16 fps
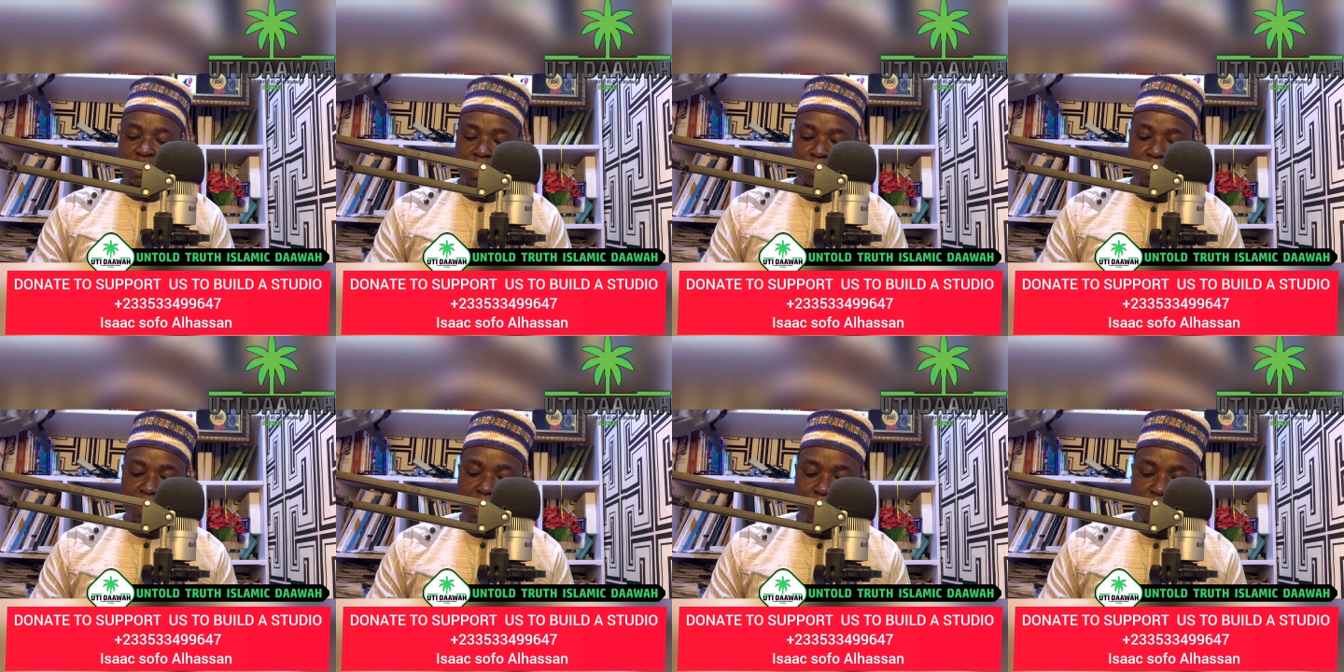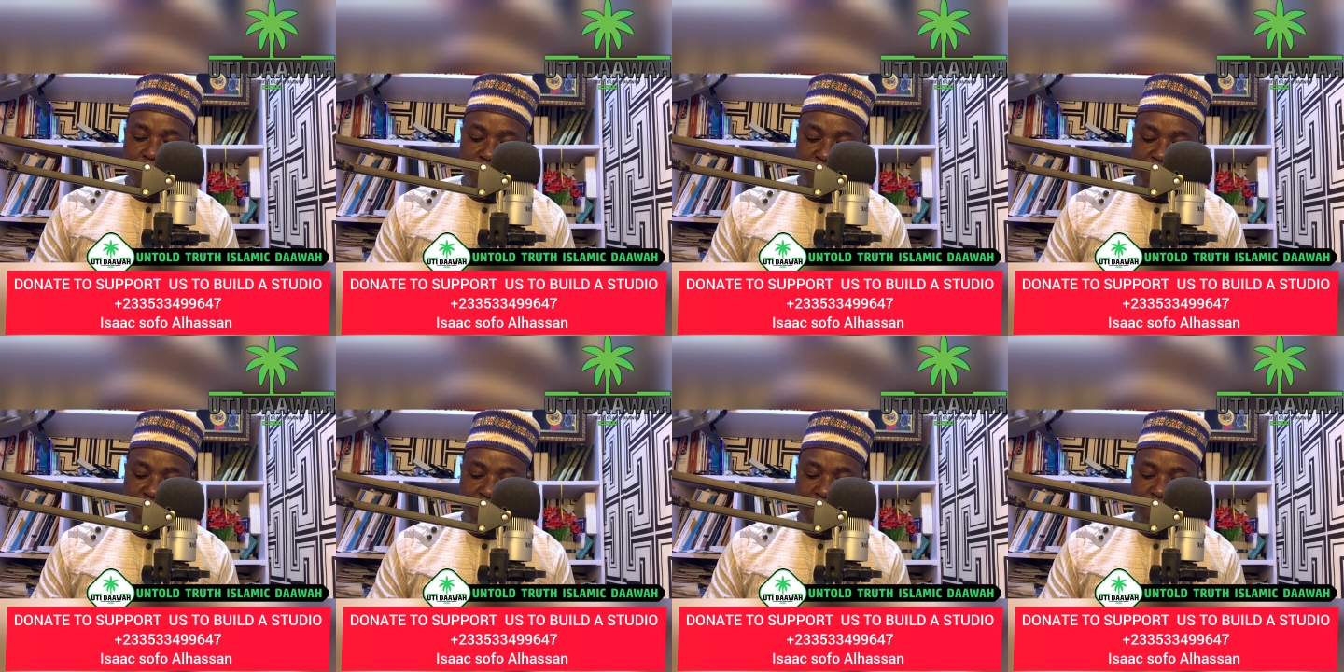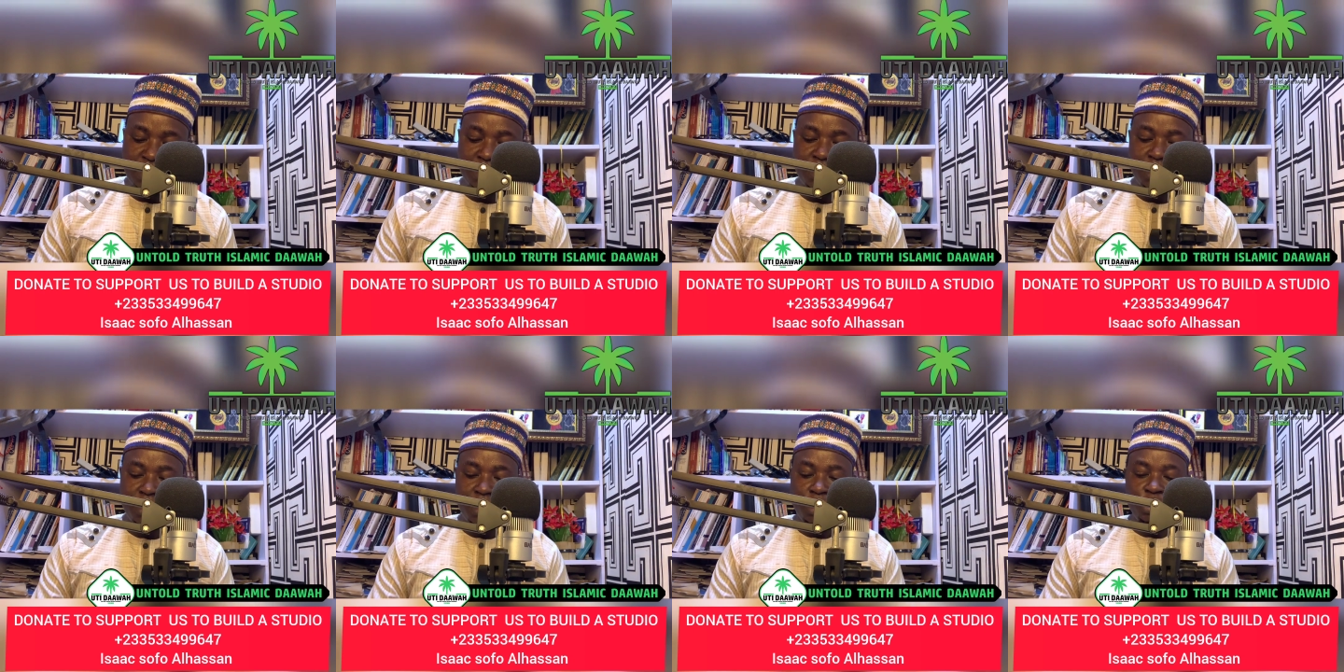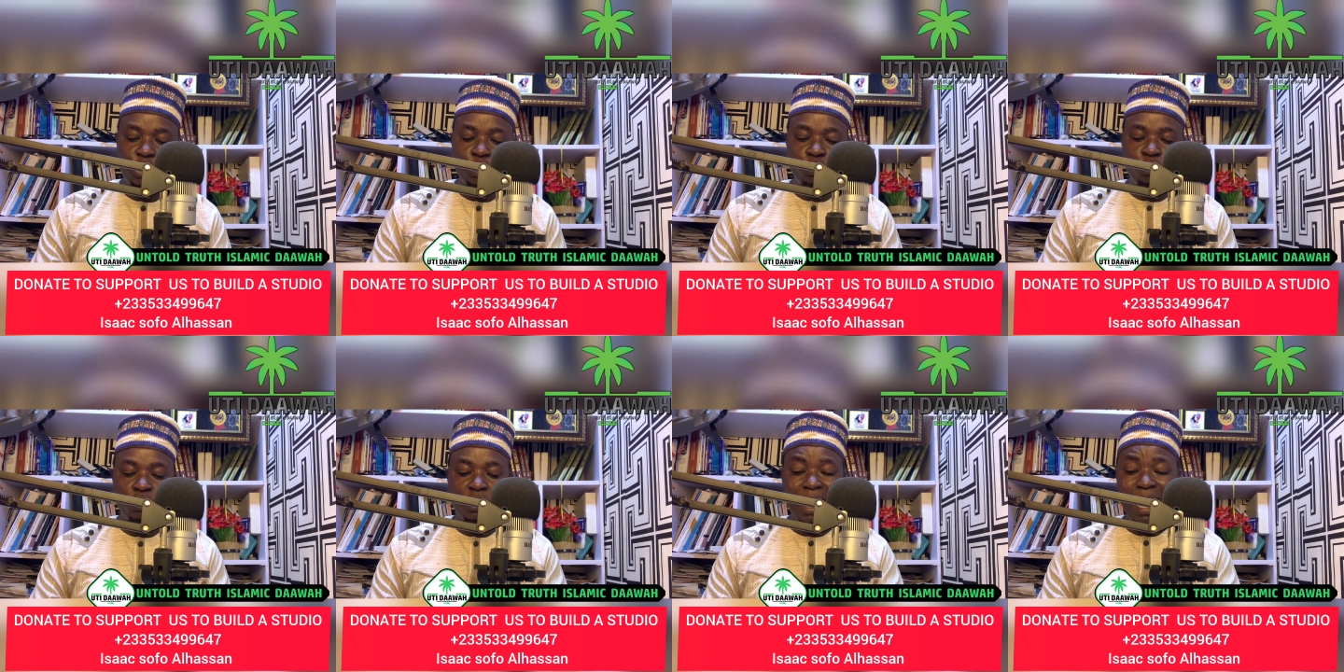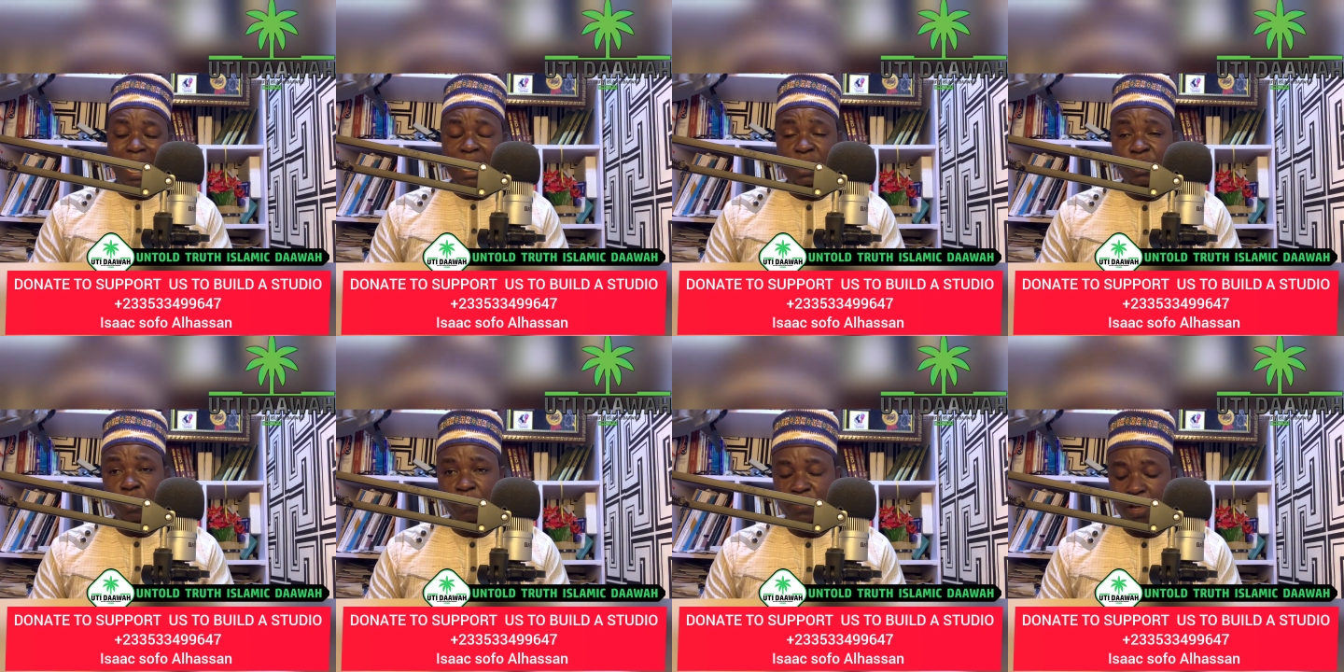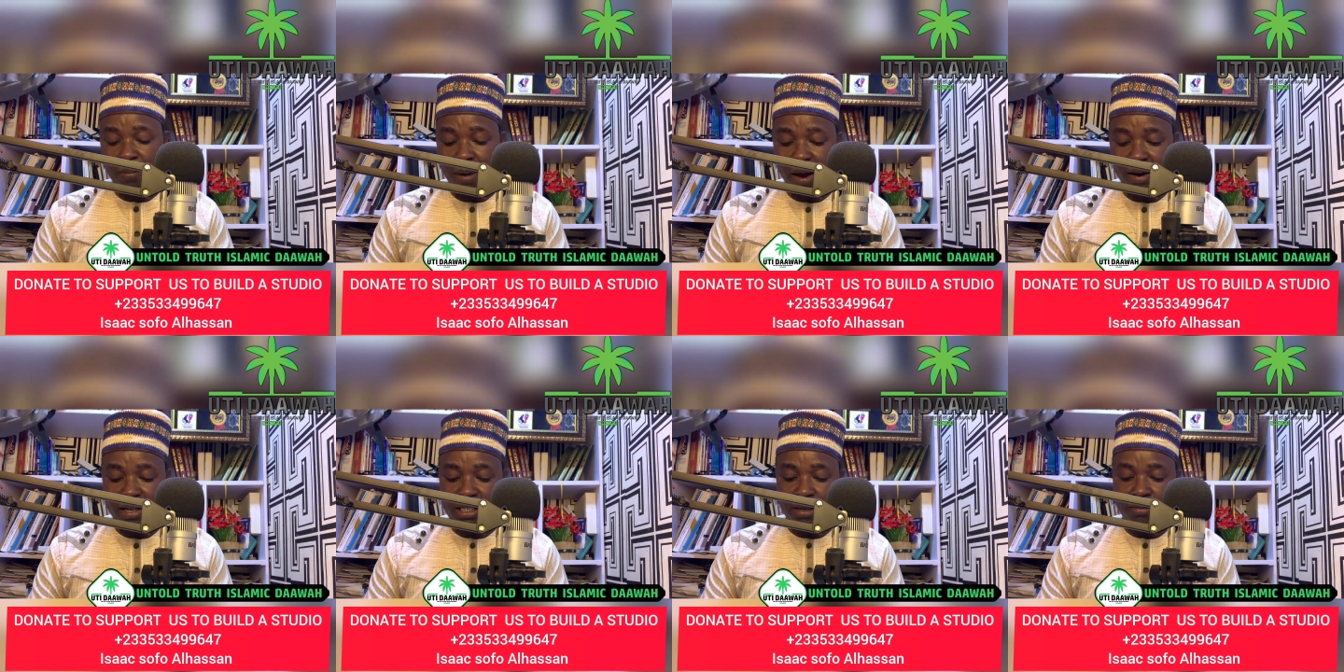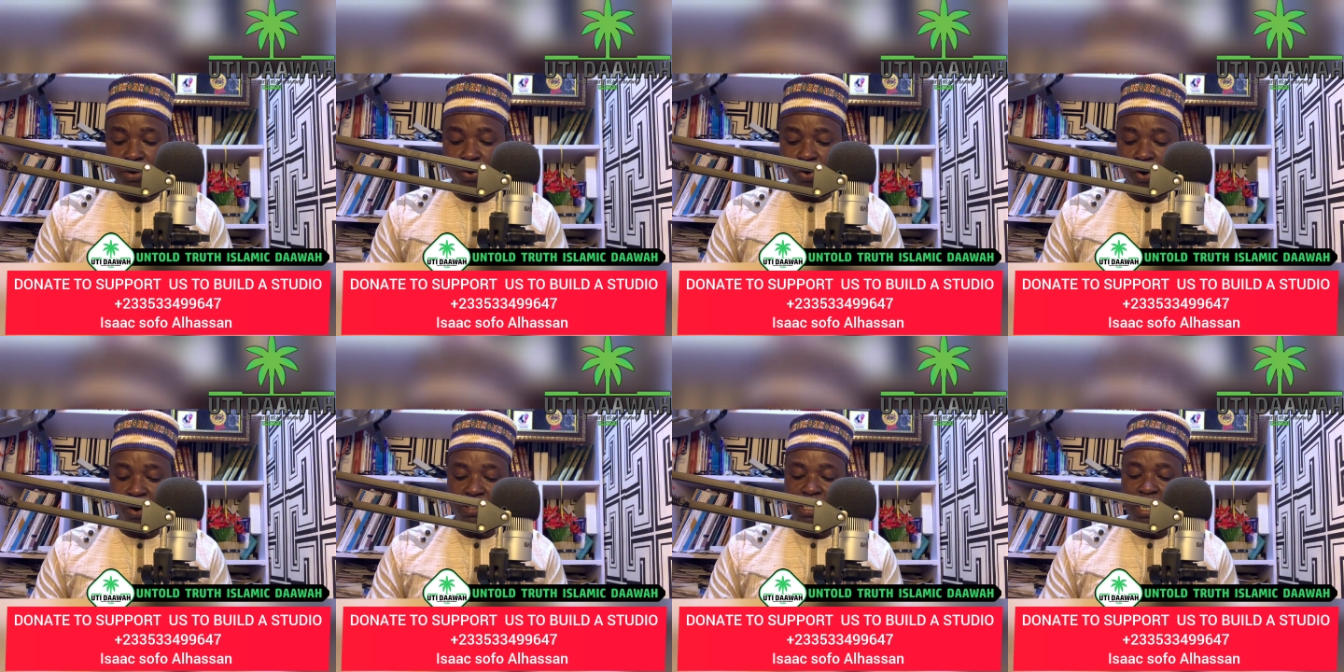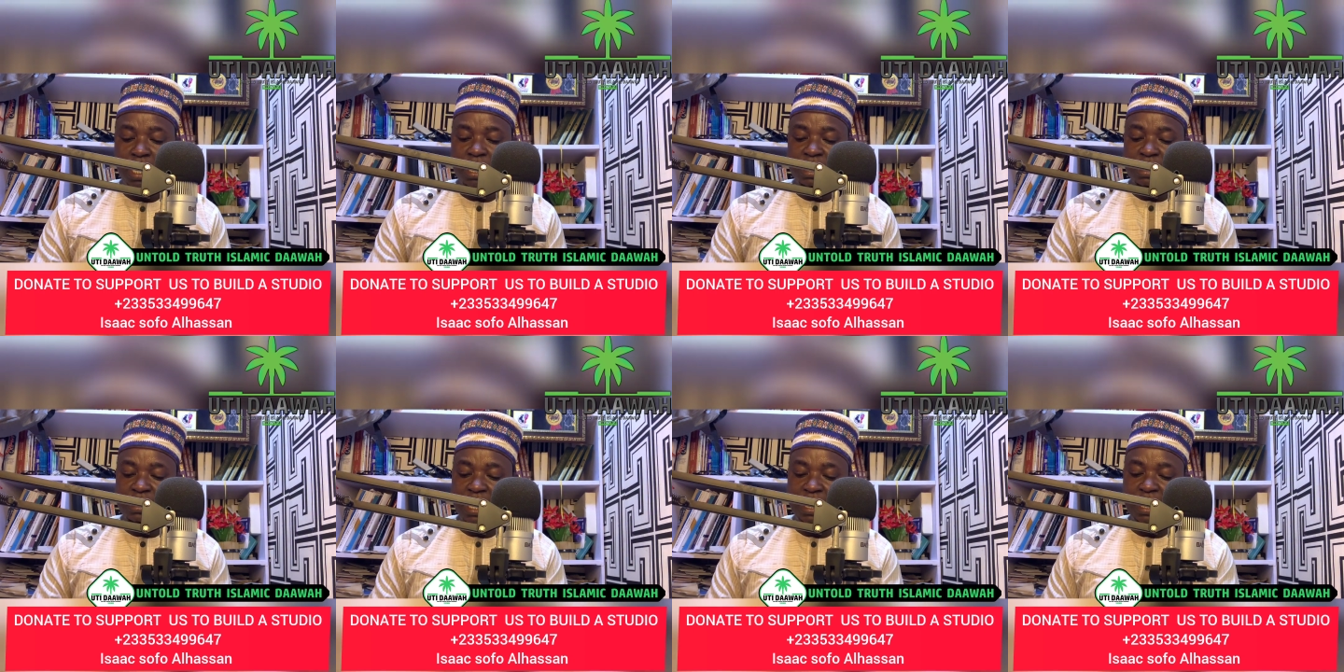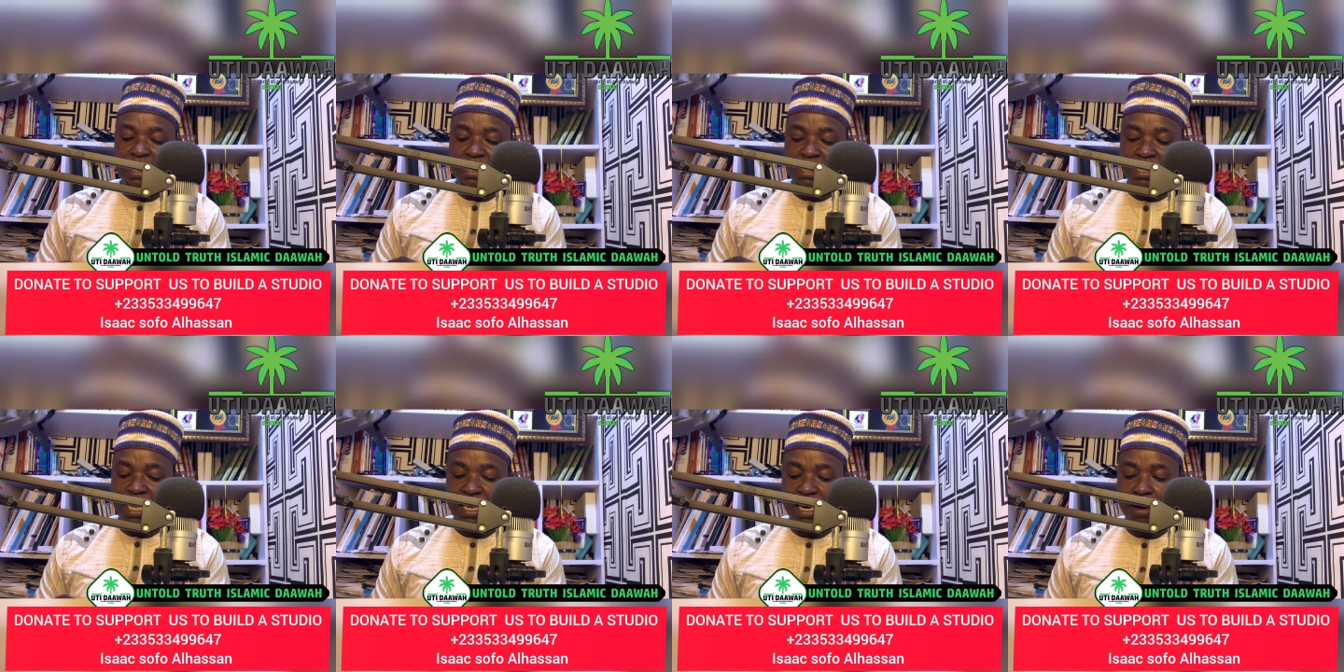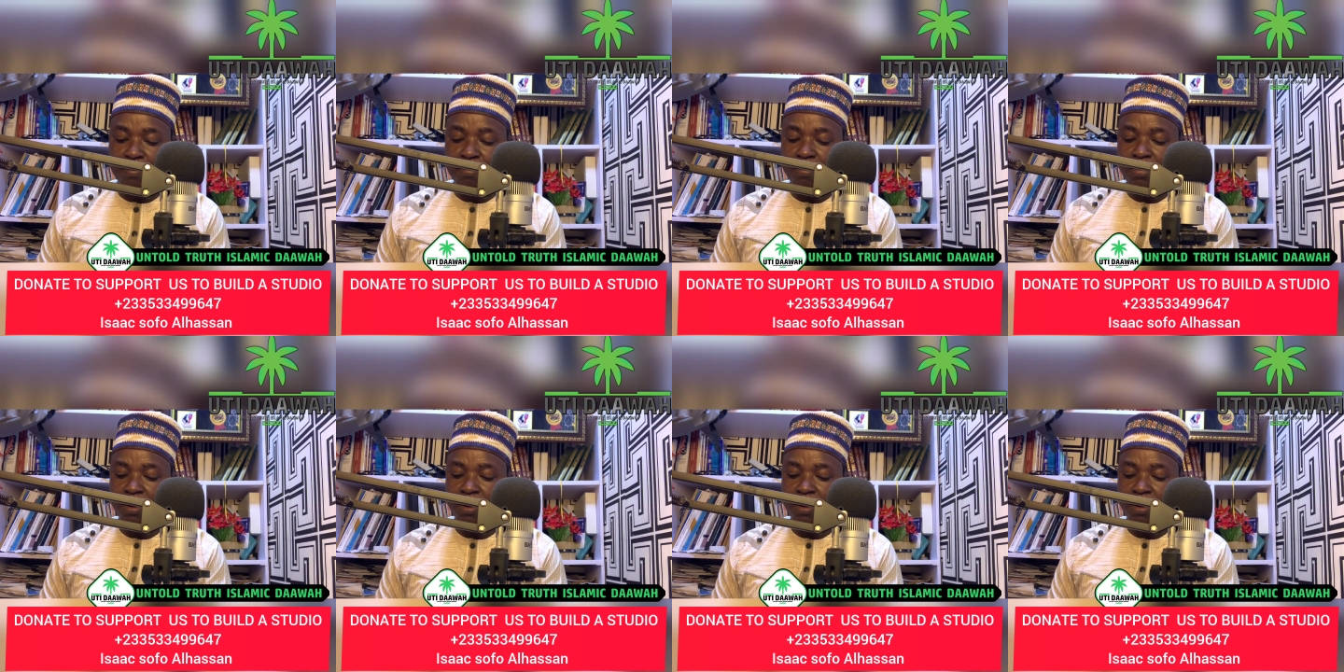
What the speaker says: alaihi wasallam became very sad due to the end of the marriage, because Zayd and Zeynab,